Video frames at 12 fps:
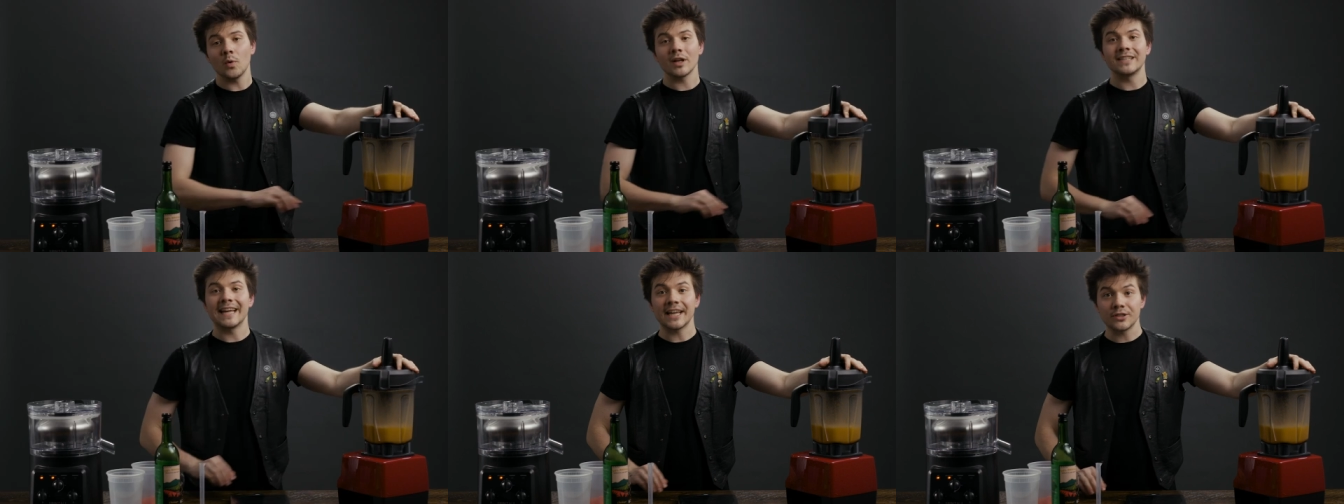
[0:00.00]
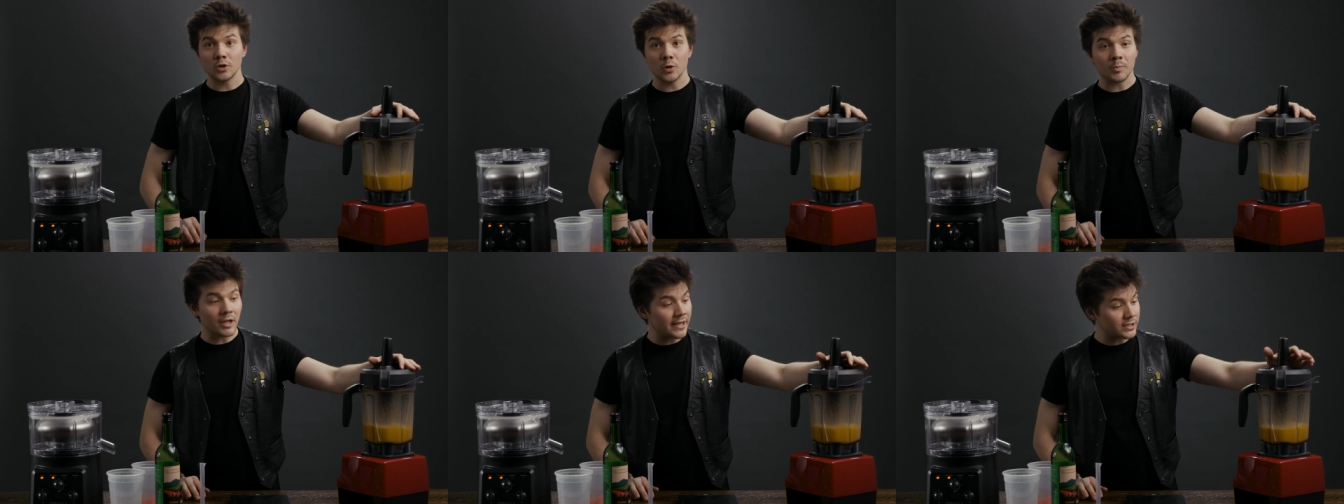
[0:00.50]
You want to take it
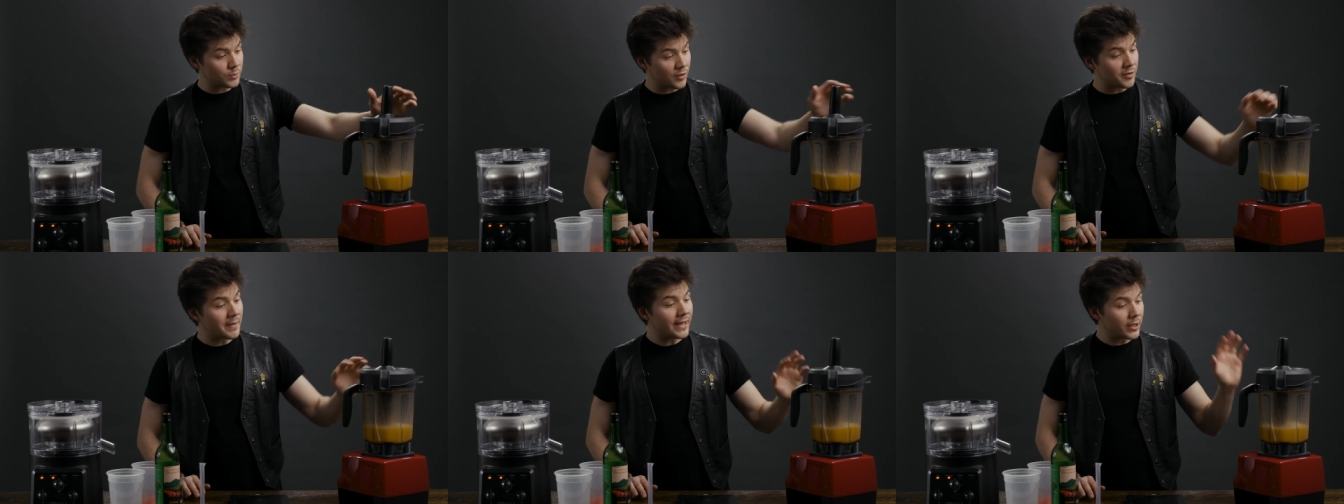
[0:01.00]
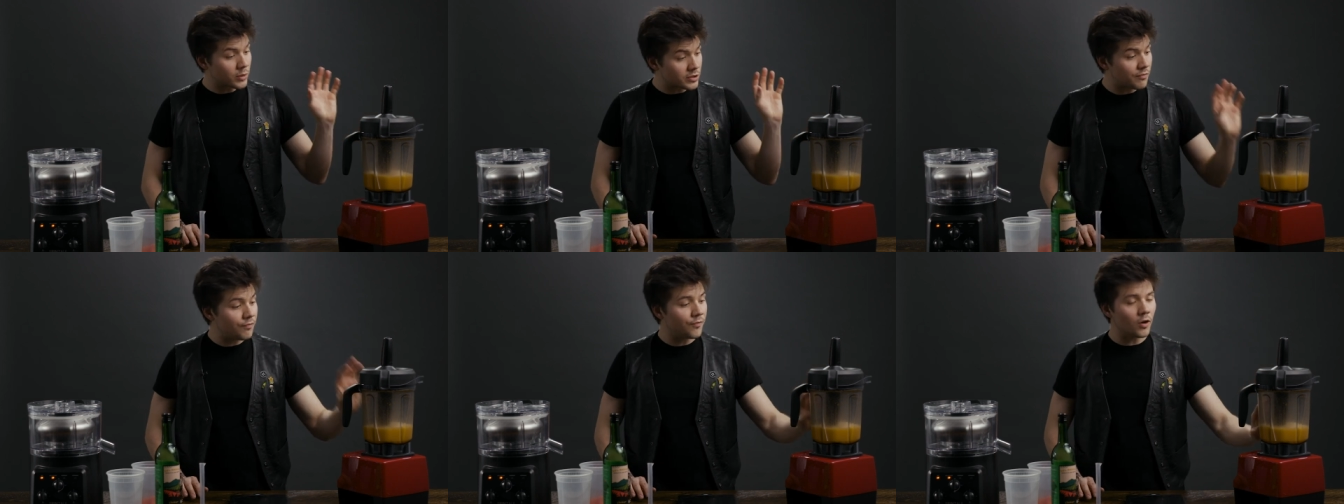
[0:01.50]
to a place where the mango
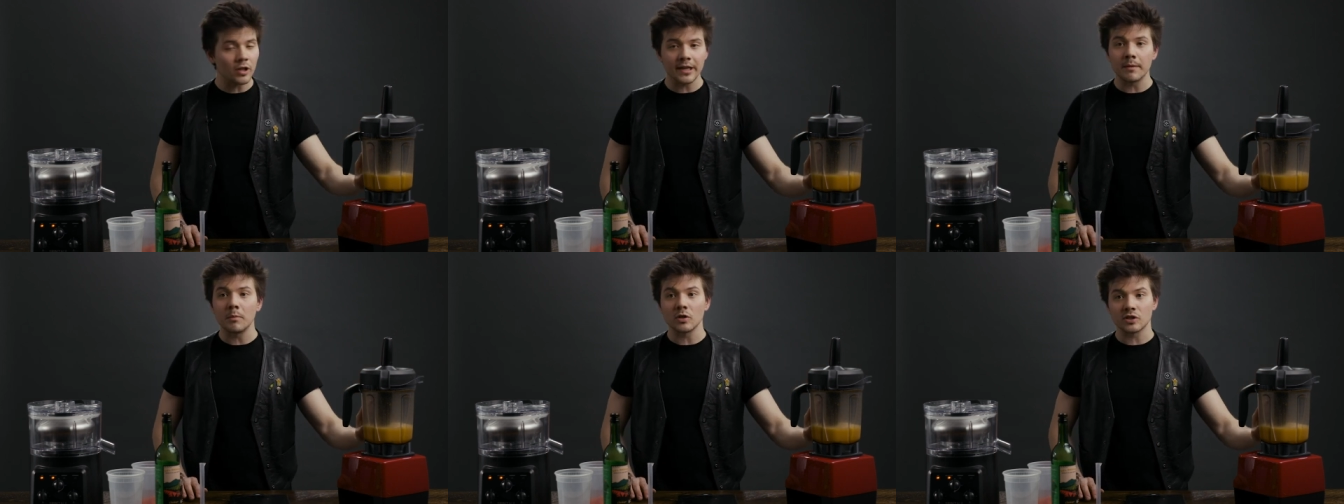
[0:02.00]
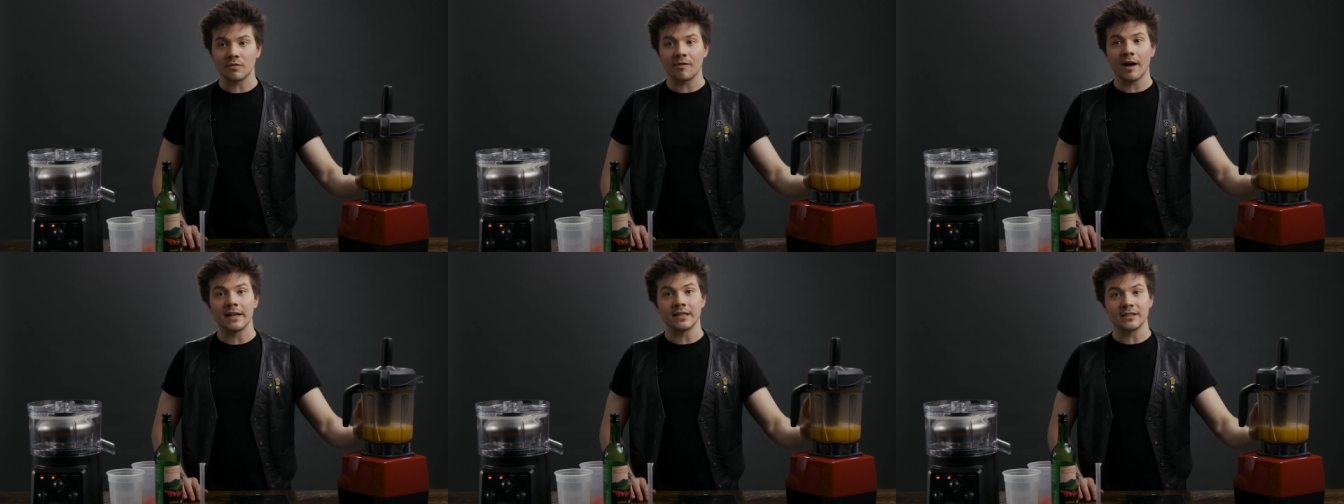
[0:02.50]
is fully
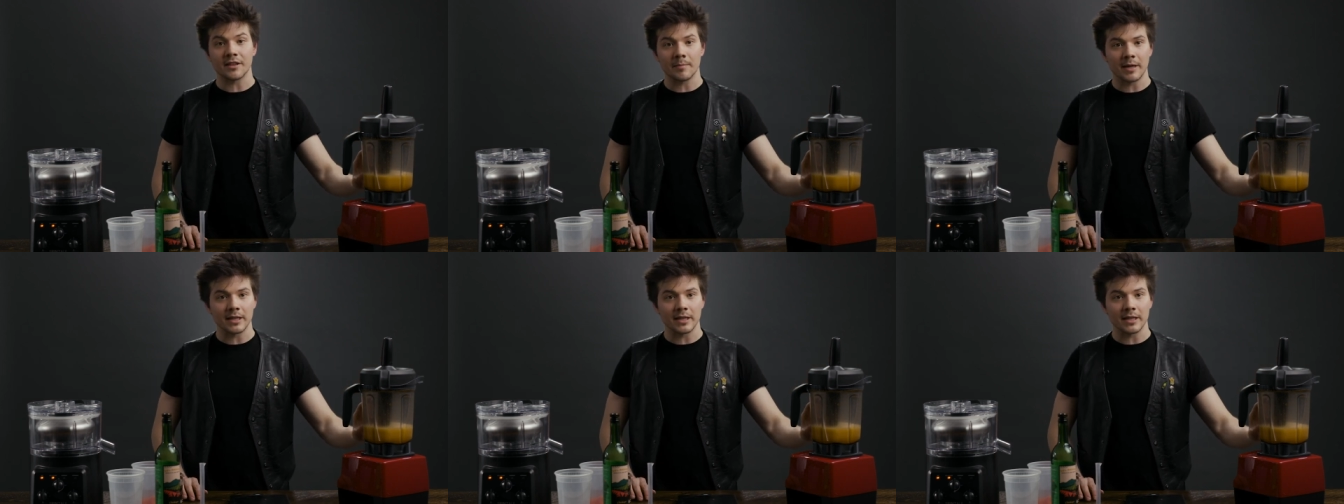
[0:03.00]
emulsified into the